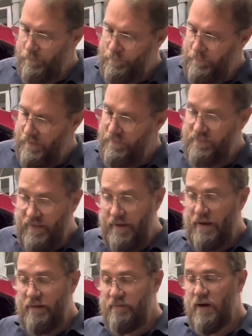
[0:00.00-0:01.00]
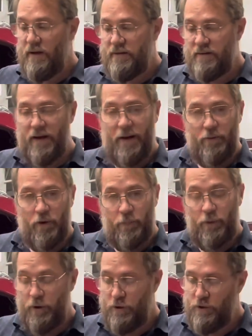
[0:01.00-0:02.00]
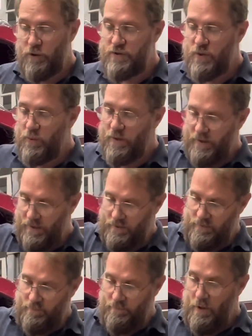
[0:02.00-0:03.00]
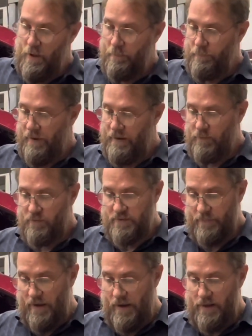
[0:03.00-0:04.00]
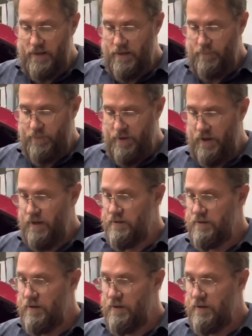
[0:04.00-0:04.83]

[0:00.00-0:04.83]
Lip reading: I think I've got the diameter pretty good, so I went ahead and painted it with some high heat paint